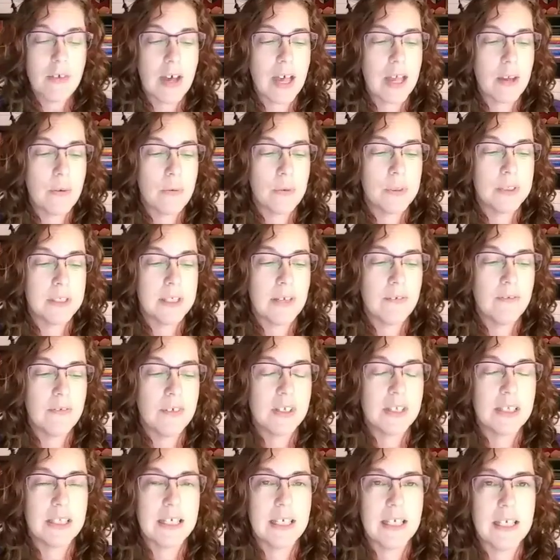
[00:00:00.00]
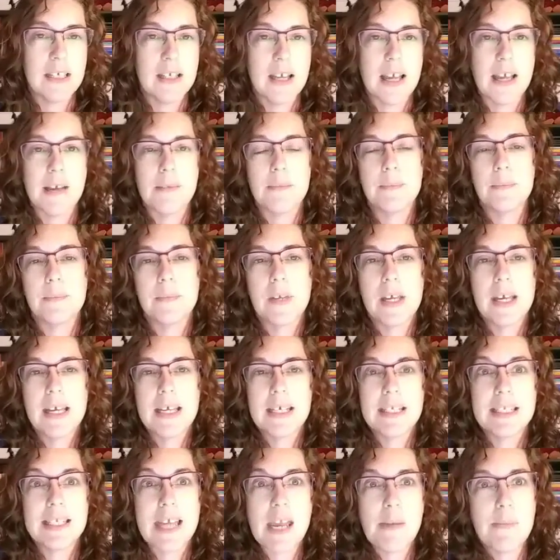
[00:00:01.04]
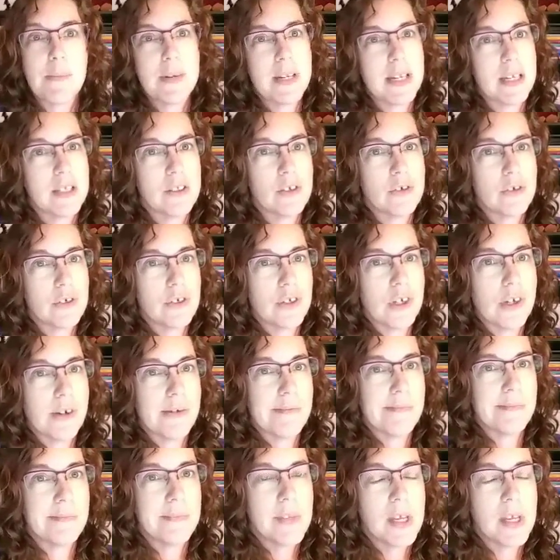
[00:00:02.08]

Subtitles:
I will definitely type an answer to you.